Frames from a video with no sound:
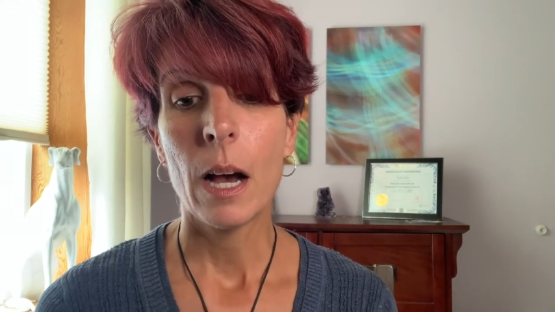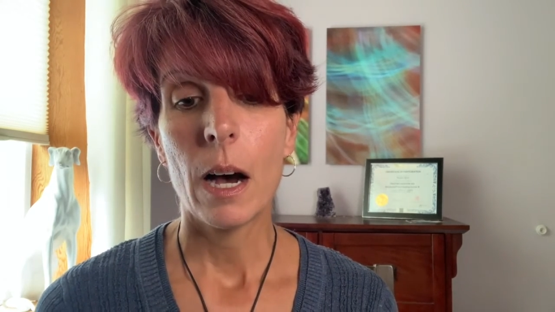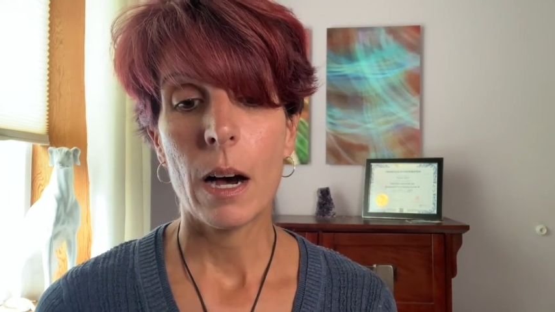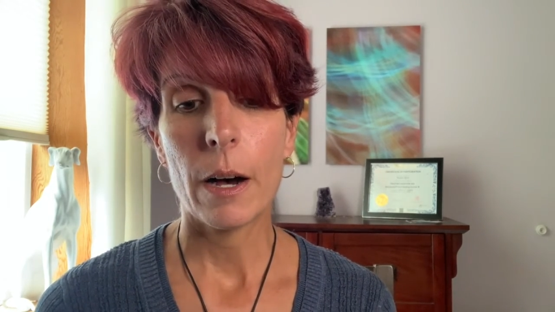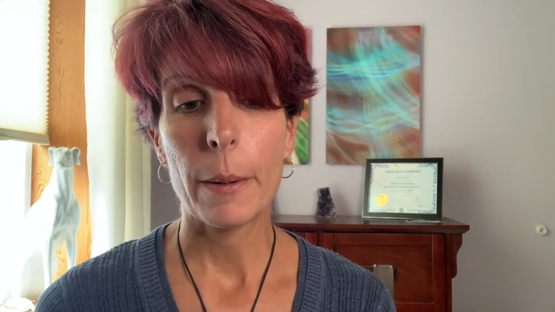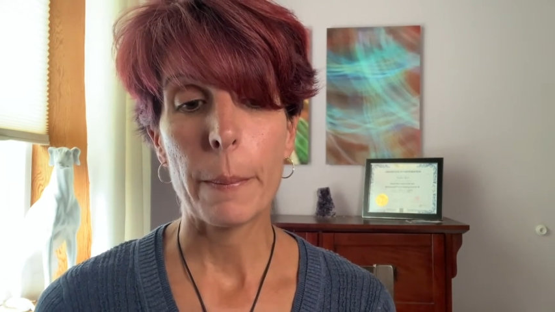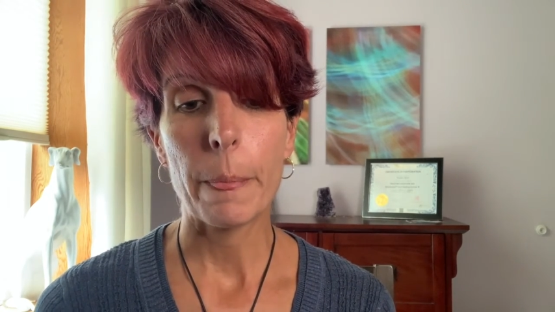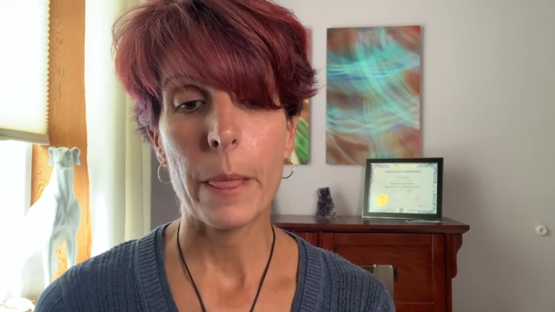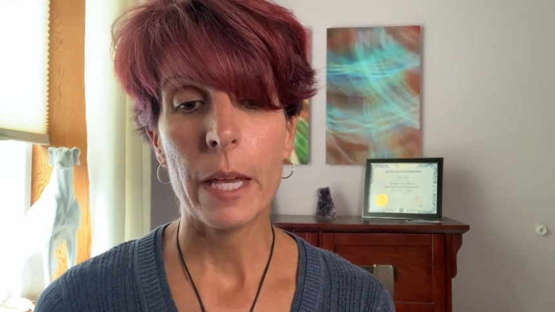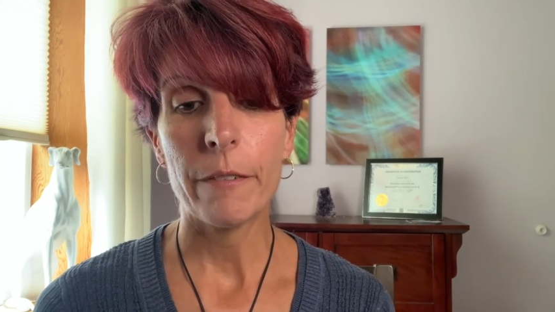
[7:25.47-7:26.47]

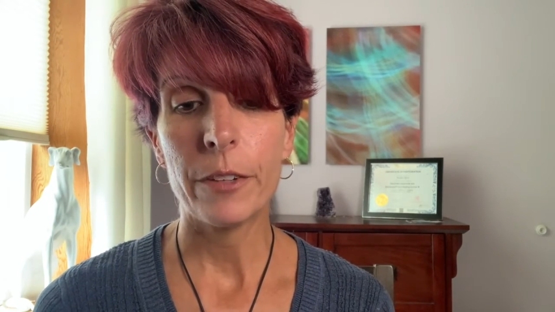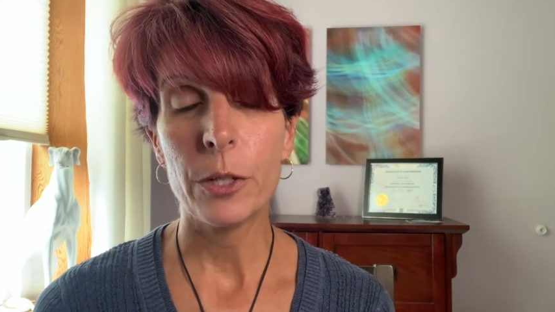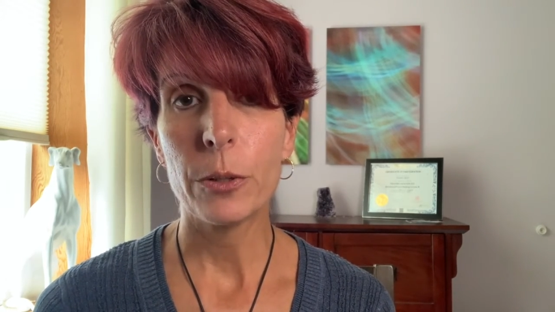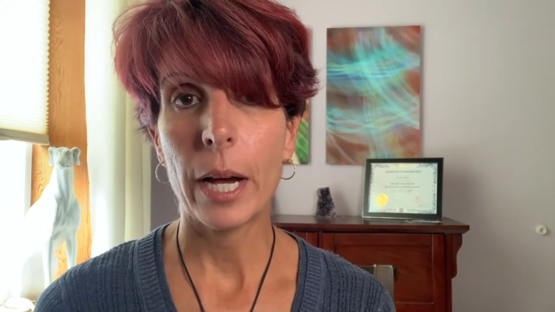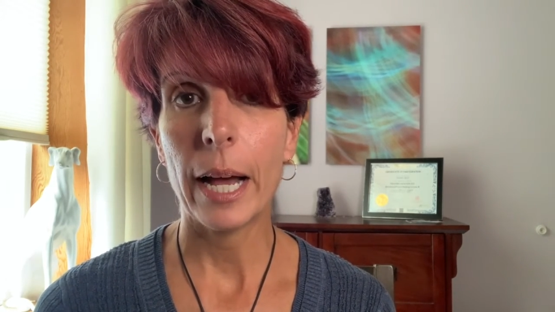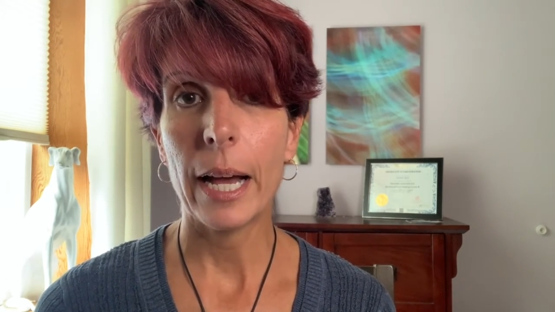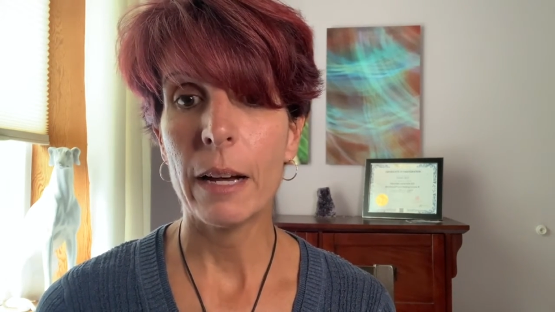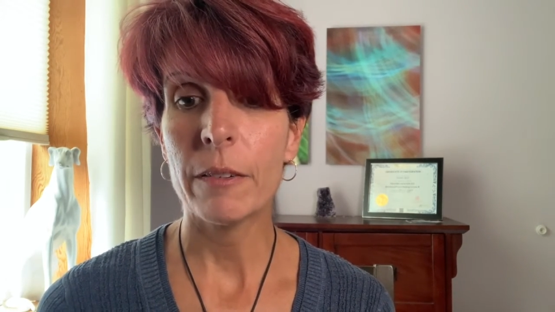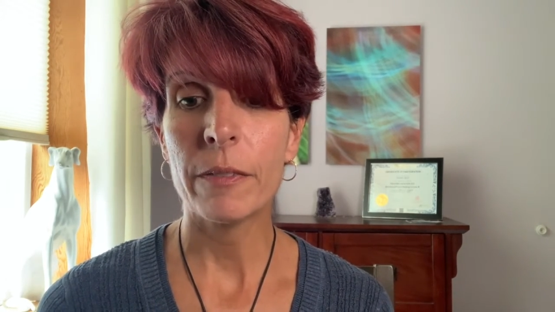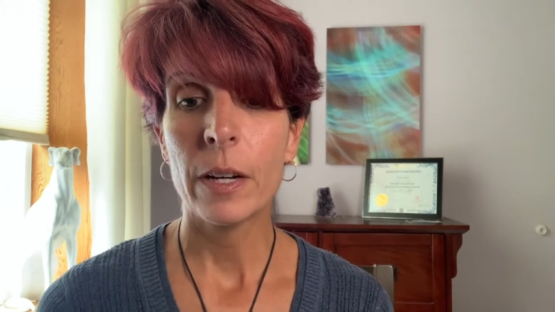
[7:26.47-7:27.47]
if
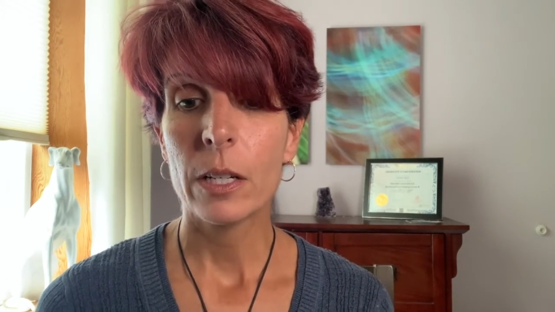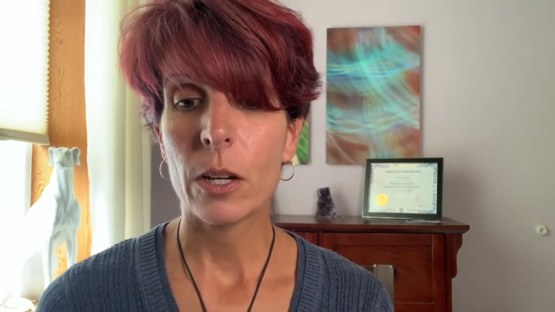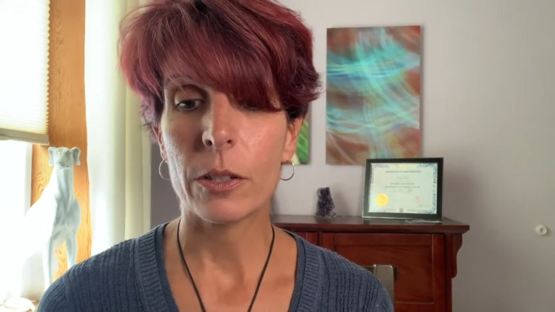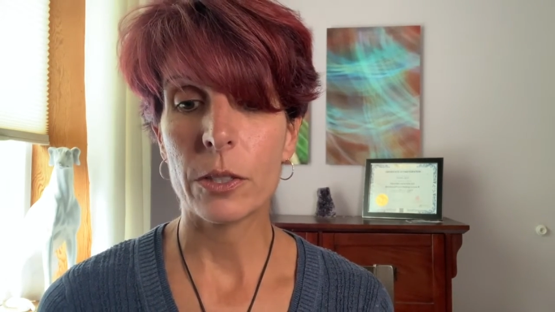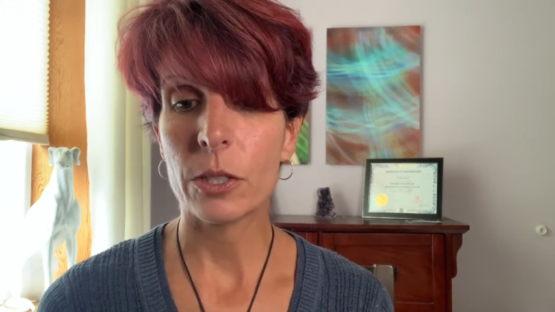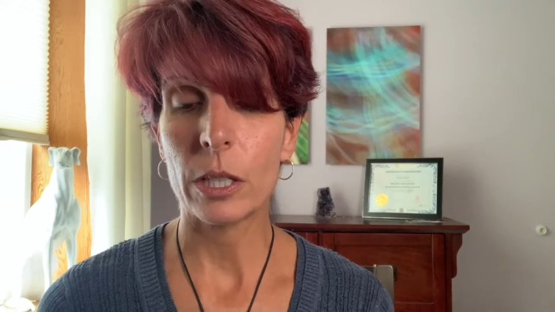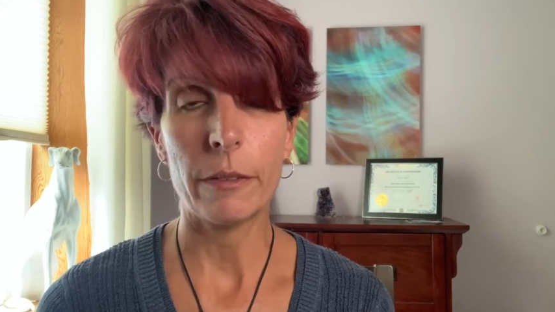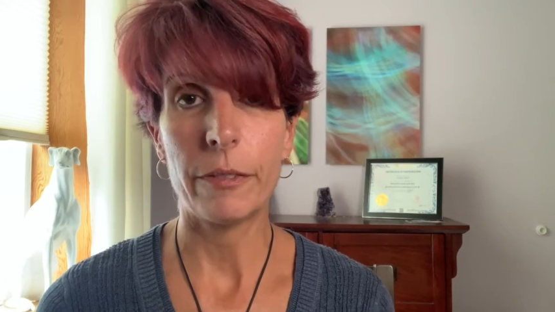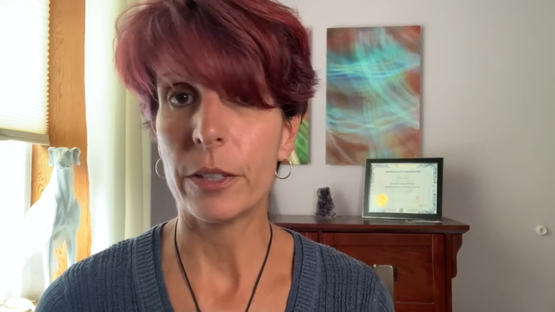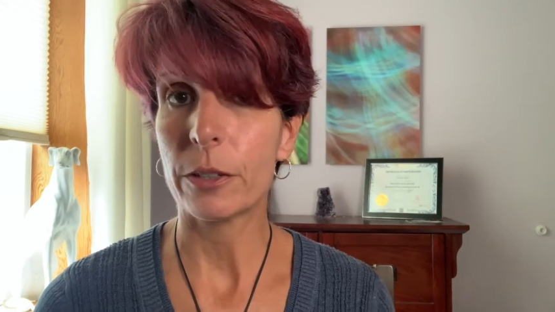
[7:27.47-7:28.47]

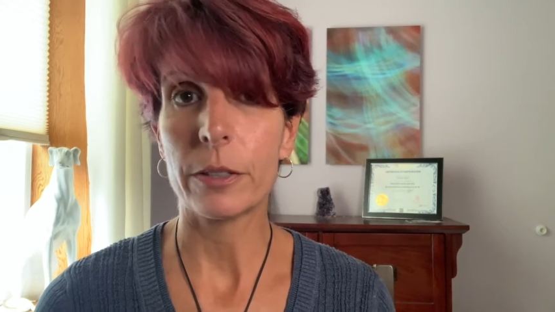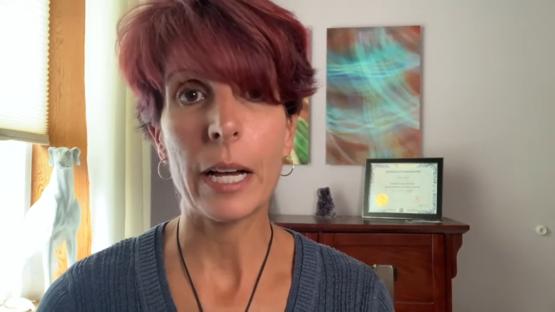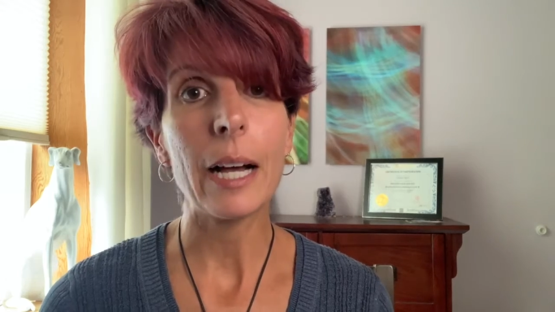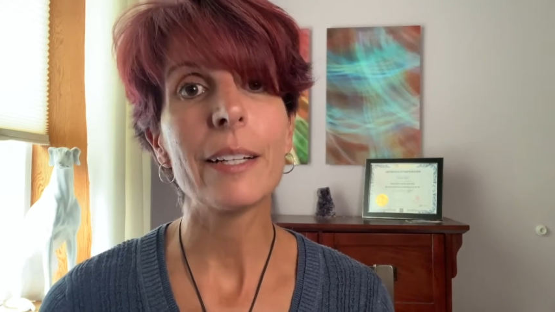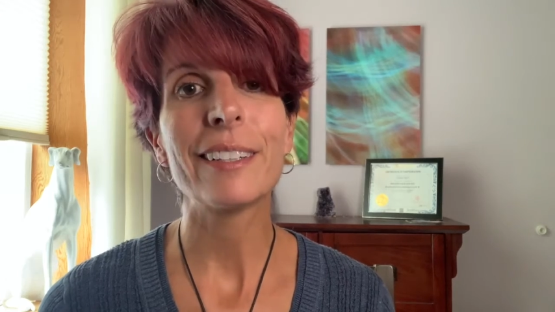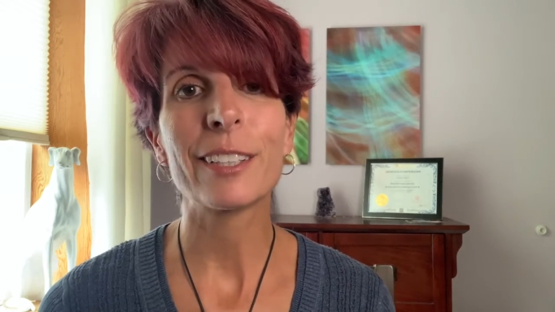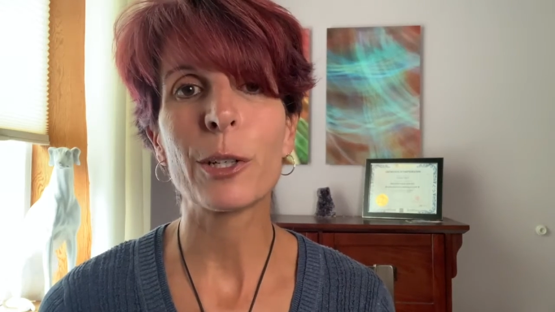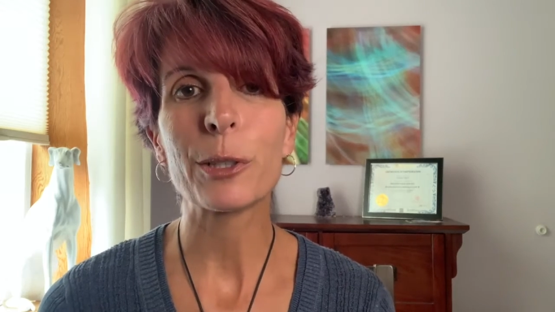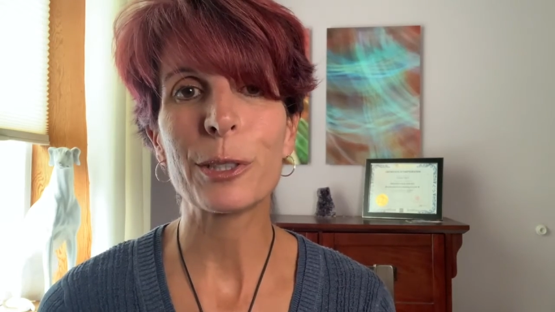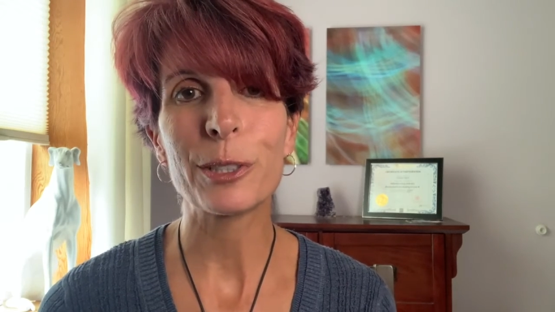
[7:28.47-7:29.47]
you're not
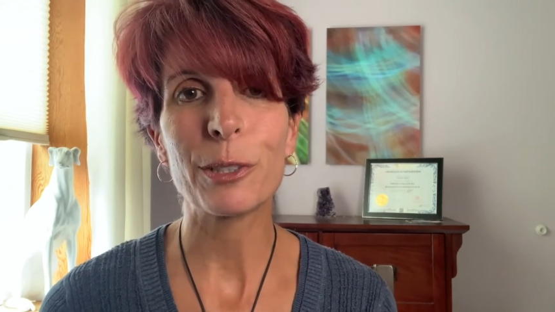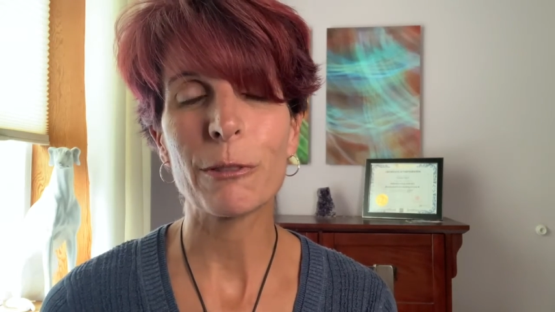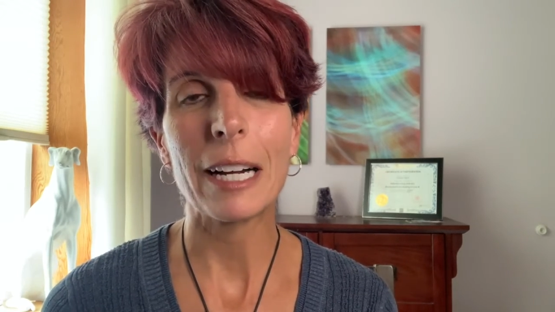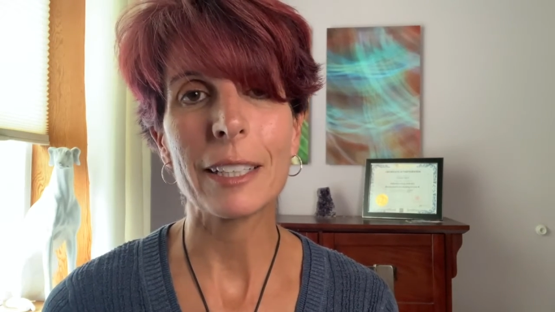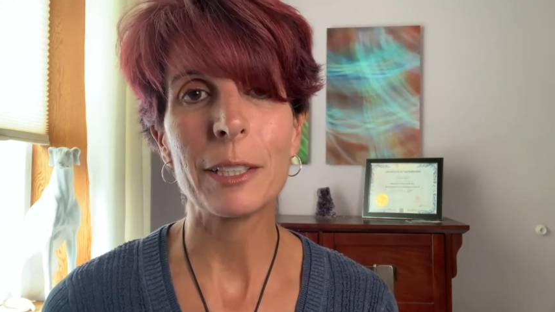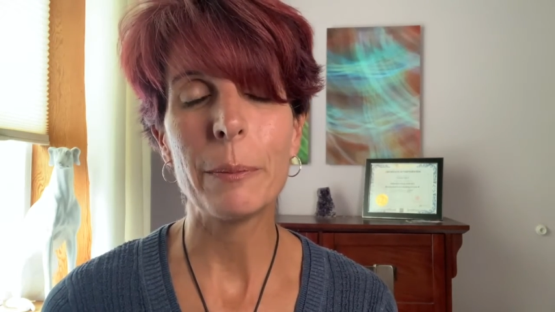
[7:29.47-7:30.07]
local to Rockland,